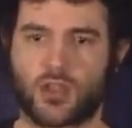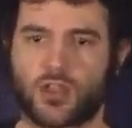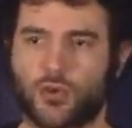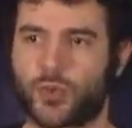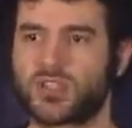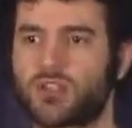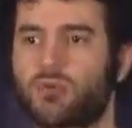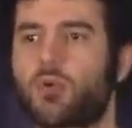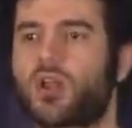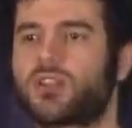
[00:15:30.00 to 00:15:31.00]
The reason we
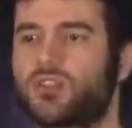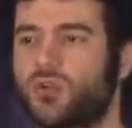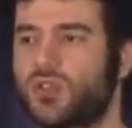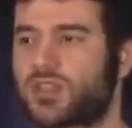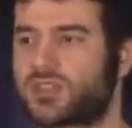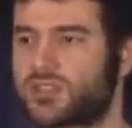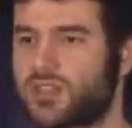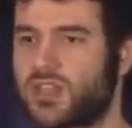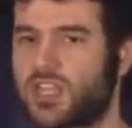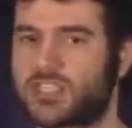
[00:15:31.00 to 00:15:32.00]
want to do this
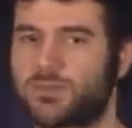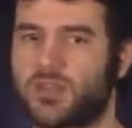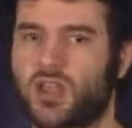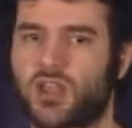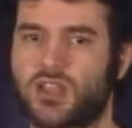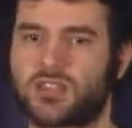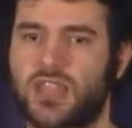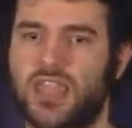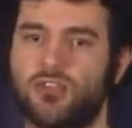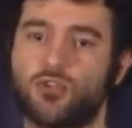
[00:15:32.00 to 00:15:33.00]
is because
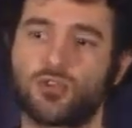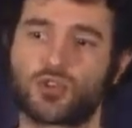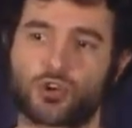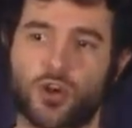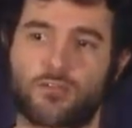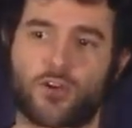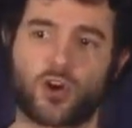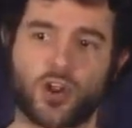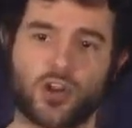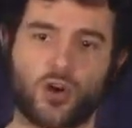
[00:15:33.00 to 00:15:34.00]
a user of
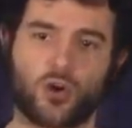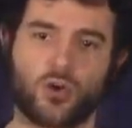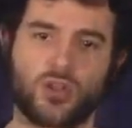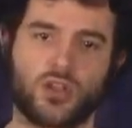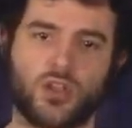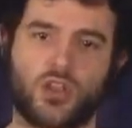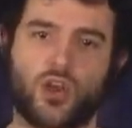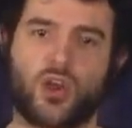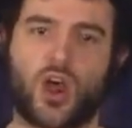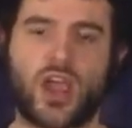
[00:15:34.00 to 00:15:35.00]
Cardano
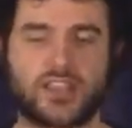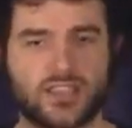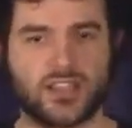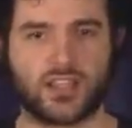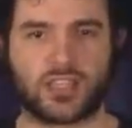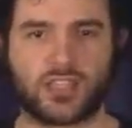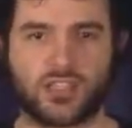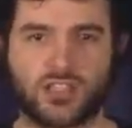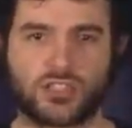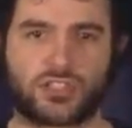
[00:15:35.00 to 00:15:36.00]
ideally
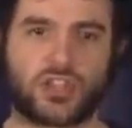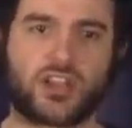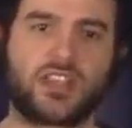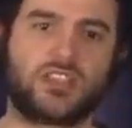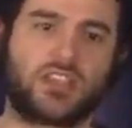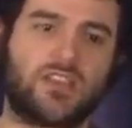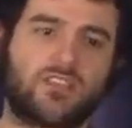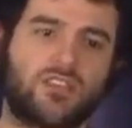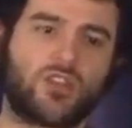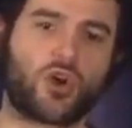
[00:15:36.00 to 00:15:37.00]
should not need to
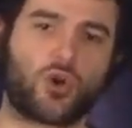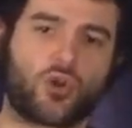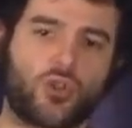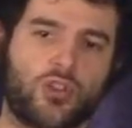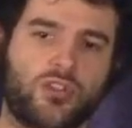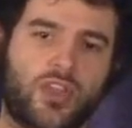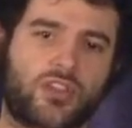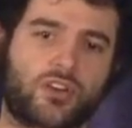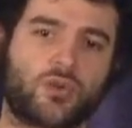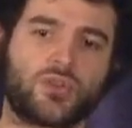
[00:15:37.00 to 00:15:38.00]
even know that
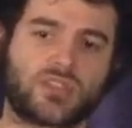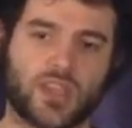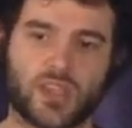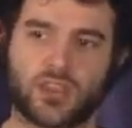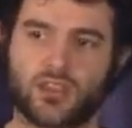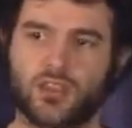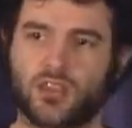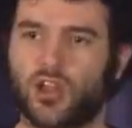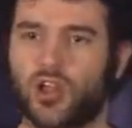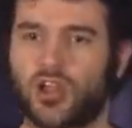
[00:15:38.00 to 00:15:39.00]
they're using
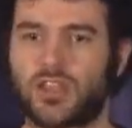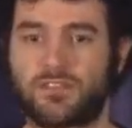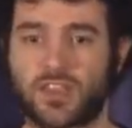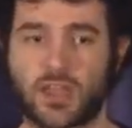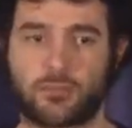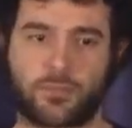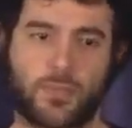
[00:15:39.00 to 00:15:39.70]
uh, EVM,